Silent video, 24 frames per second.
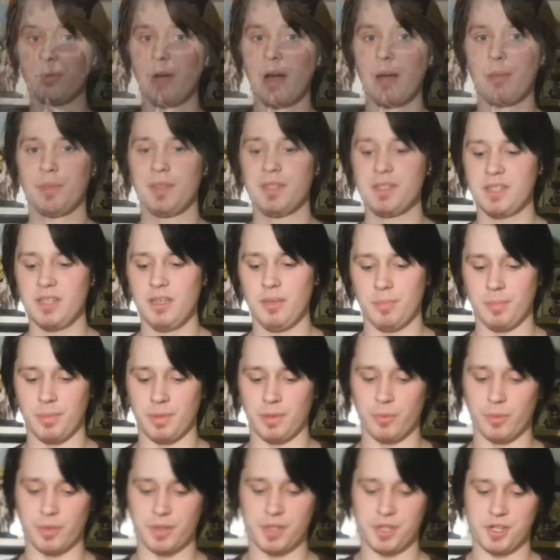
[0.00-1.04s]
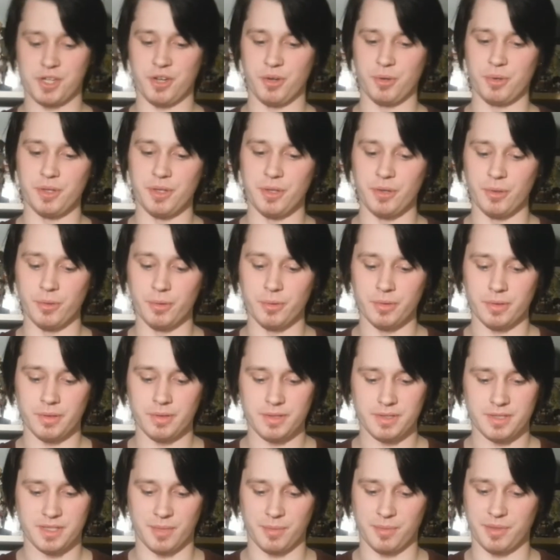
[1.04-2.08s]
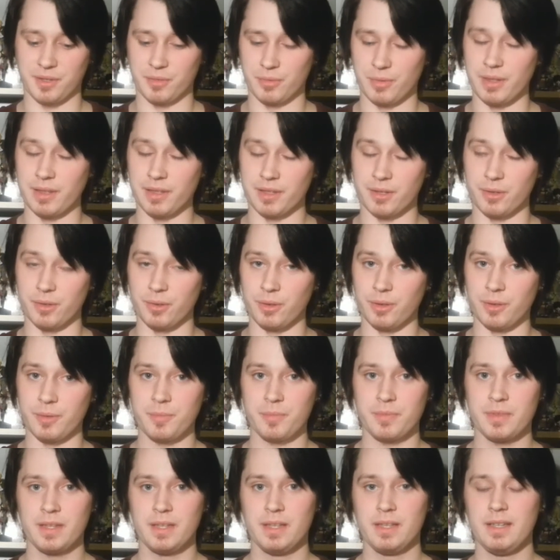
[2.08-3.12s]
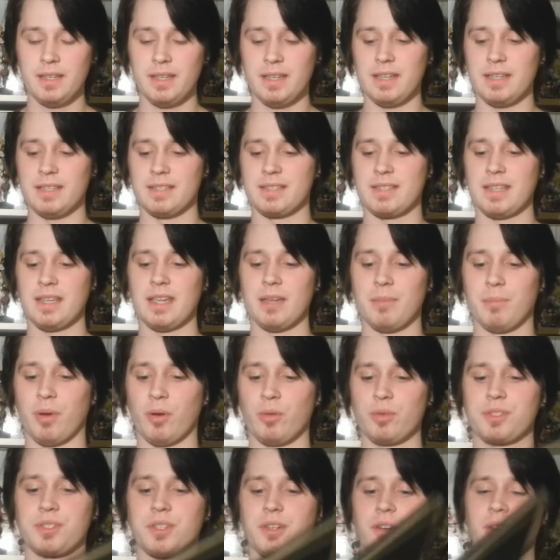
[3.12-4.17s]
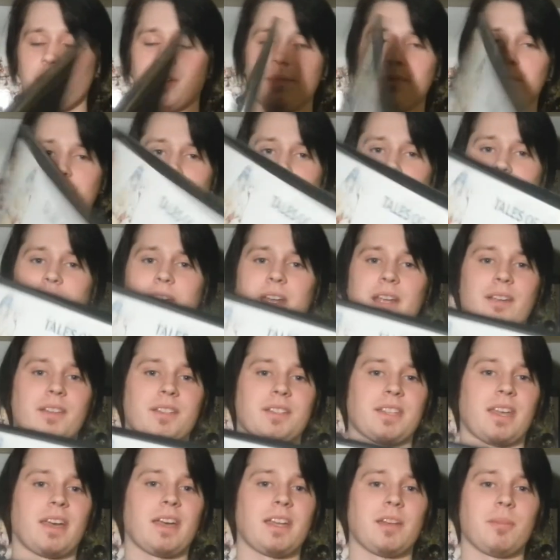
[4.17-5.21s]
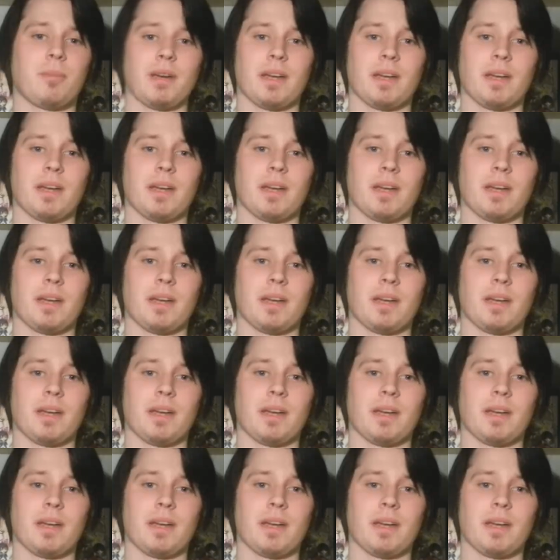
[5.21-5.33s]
wrap this up, I want to show you something really cool. It's a poster that I got signed